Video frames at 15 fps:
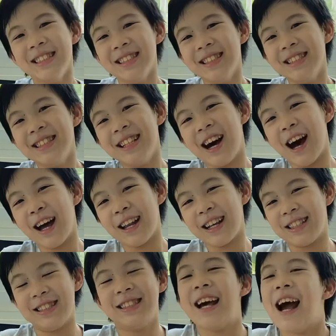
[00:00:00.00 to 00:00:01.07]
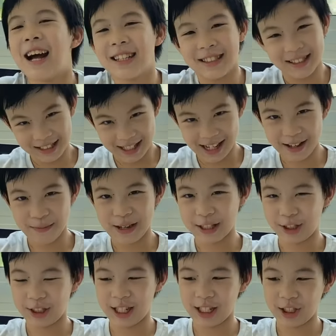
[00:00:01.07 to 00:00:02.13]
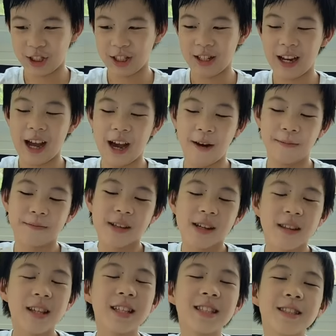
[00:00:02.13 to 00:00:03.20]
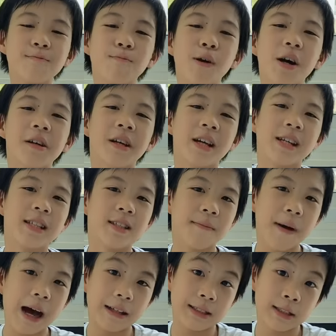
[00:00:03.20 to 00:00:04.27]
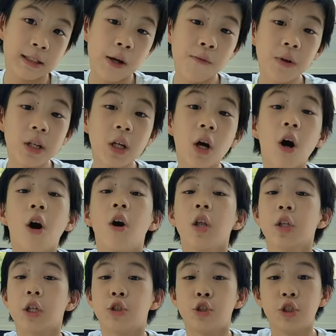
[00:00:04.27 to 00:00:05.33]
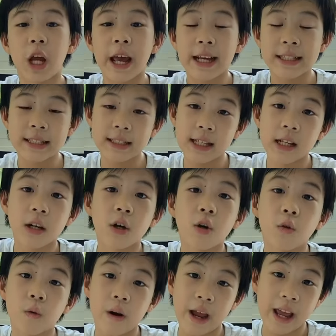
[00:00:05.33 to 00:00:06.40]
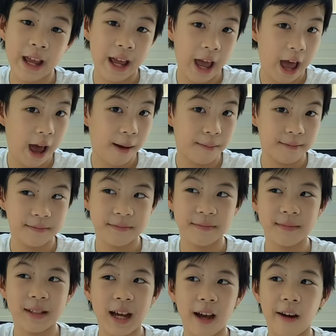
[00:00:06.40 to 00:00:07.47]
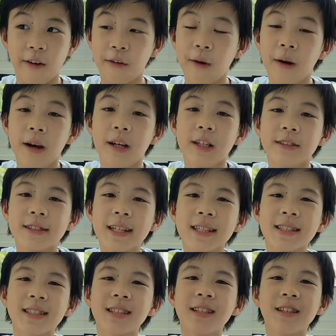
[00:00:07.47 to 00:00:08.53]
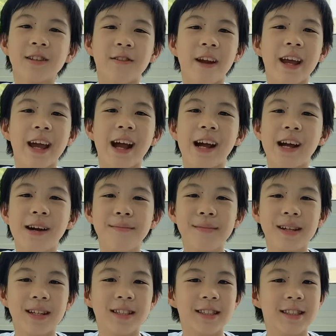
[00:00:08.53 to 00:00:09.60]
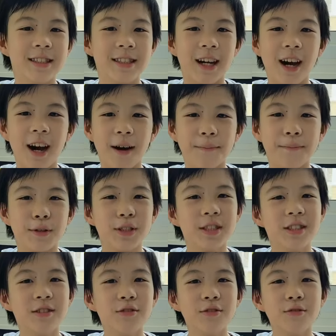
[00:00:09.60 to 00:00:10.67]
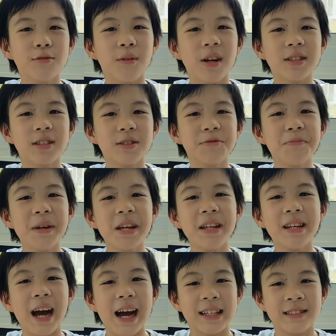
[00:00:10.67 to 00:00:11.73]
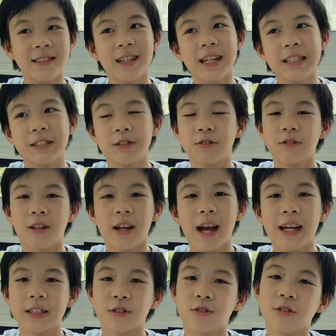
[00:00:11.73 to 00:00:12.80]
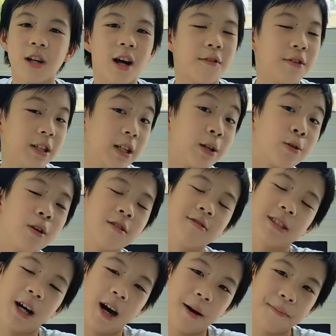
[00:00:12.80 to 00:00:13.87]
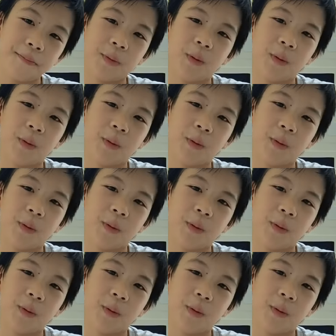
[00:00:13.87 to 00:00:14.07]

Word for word: not exactly imagination now this book is about someone called jensen graham now Jensen Graham is a person who wants to be a NASA astronaut when he grows up.